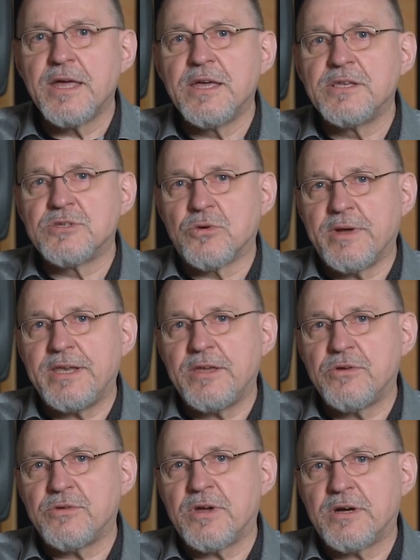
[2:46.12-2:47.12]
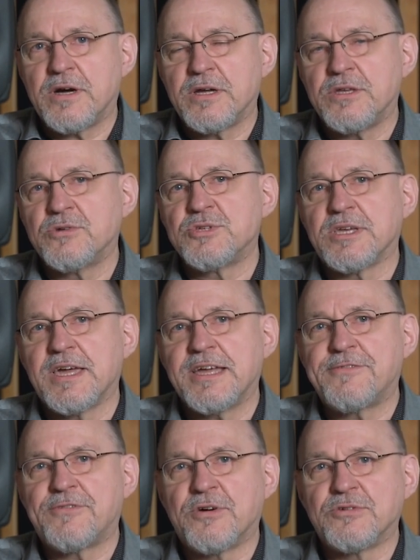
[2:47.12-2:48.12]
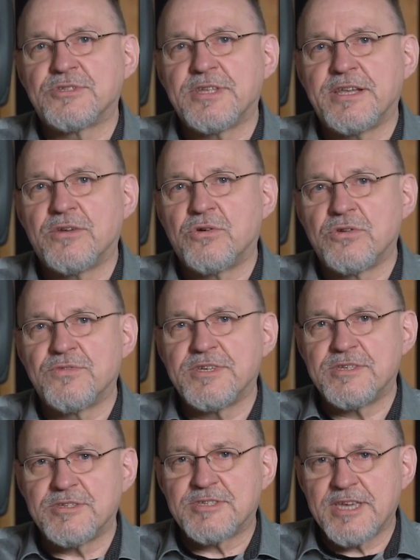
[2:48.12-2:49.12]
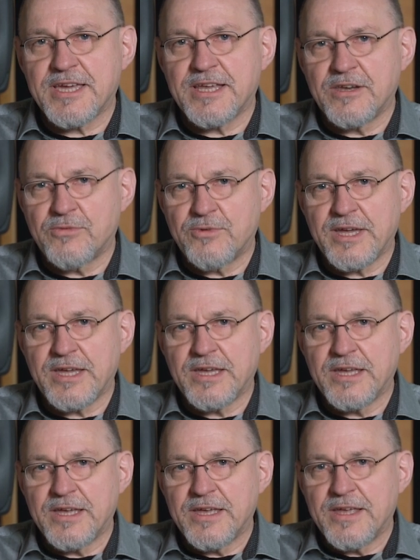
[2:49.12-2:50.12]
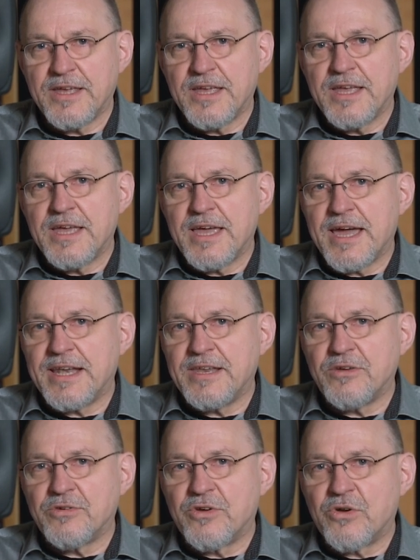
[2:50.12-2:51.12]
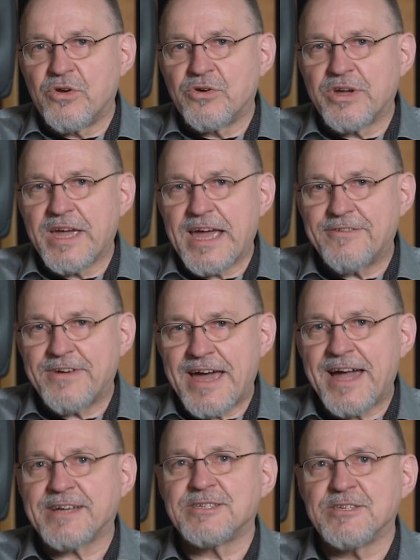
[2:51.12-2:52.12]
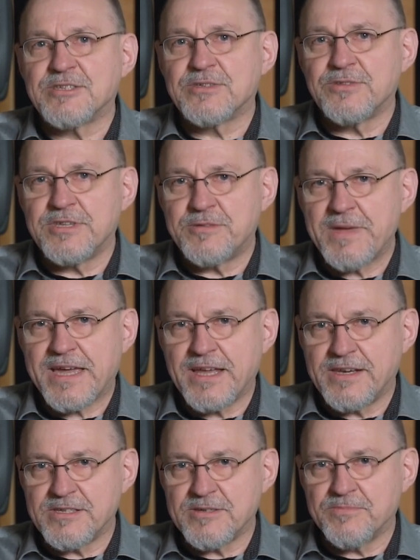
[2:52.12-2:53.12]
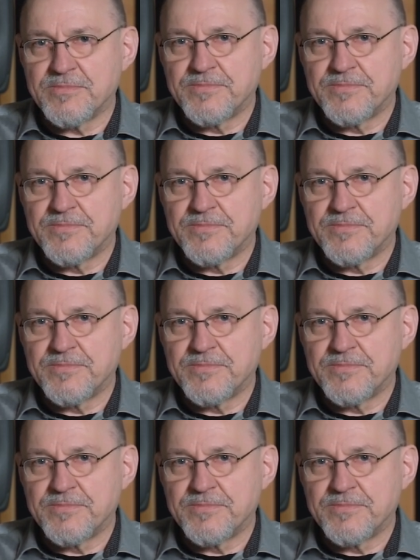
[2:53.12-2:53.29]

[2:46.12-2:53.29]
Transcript: So when you are using headphones, then all of this is taken away and you no longer have access to this mechanism.